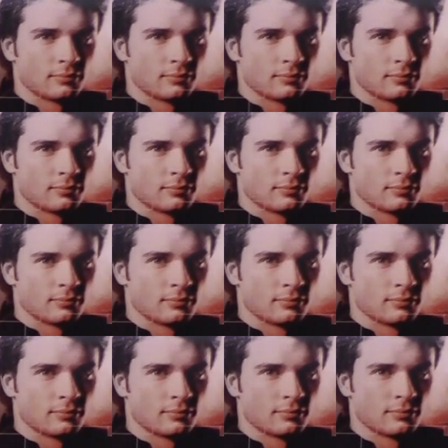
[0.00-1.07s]

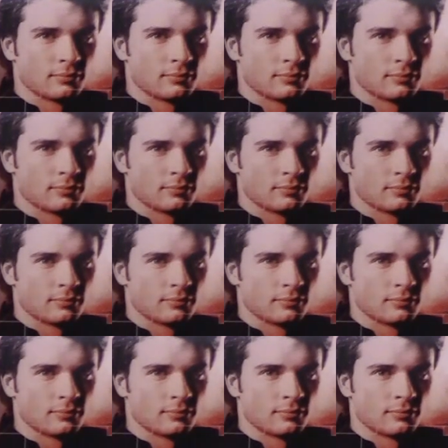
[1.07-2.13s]

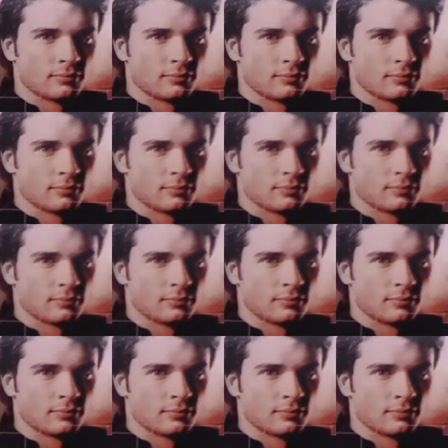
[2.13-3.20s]

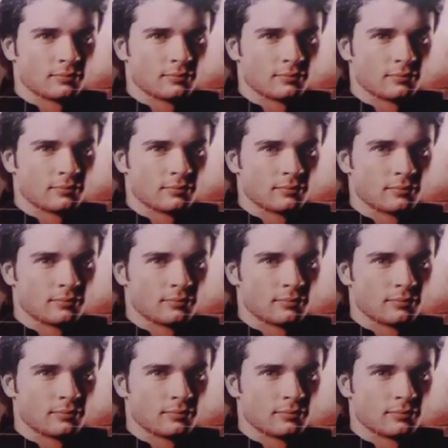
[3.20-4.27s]

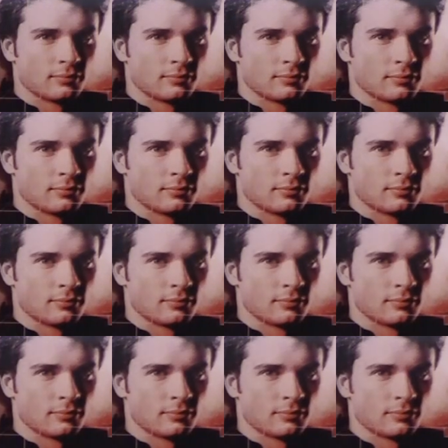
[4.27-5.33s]

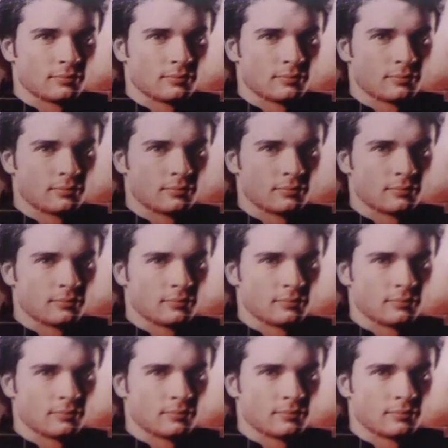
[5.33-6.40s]

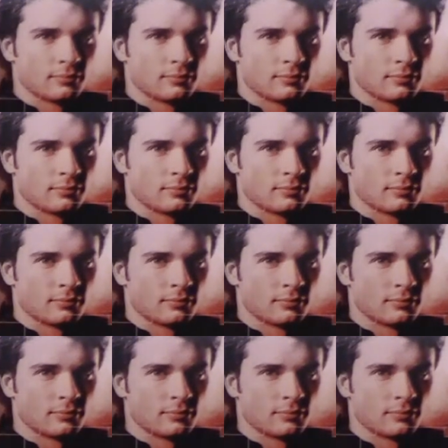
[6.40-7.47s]
(silent)